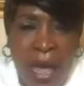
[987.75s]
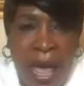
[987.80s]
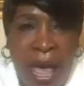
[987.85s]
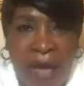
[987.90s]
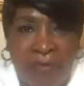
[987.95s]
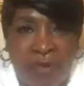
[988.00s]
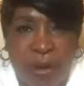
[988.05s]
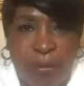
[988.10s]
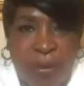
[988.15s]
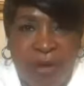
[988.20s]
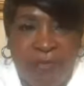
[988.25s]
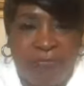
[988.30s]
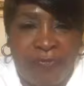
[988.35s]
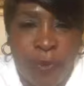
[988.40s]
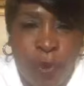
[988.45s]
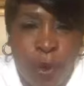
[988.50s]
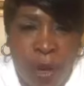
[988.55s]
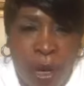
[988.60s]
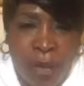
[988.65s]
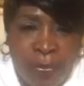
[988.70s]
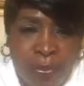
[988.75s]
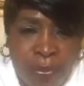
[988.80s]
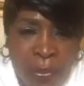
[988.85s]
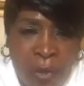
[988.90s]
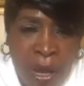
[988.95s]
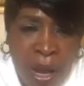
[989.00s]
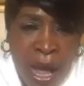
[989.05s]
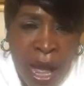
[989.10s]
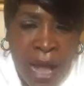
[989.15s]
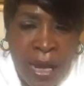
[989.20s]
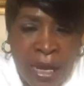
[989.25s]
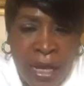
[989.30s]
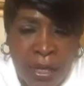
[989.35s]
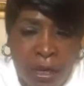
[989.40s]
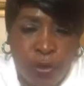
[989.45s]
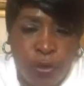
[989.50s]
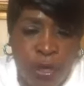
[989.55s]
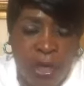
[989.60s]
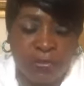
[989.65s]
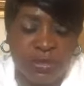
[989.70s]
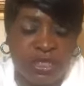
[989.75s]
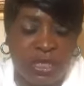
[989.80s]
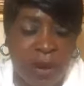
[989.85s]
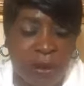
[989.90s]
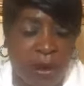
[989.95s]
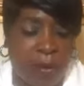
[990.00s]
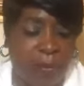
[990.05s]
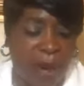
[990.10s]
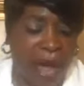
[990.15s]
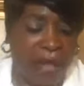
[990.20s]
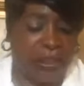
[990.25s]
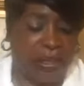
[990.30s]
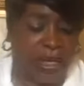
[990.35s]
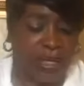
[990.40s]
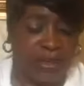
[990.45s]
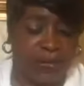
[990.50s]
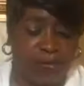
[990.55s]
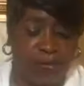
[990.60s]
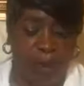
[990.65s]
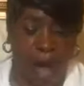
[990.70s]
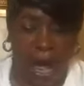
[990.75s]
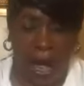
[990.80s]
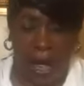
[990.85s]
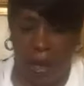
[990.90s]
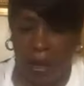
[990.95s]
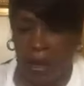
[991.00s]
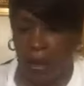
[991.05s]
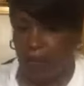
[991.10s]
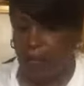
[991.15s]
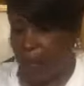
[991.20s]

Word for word: ever before. Hallelujah. I'm sorry about this. My uh,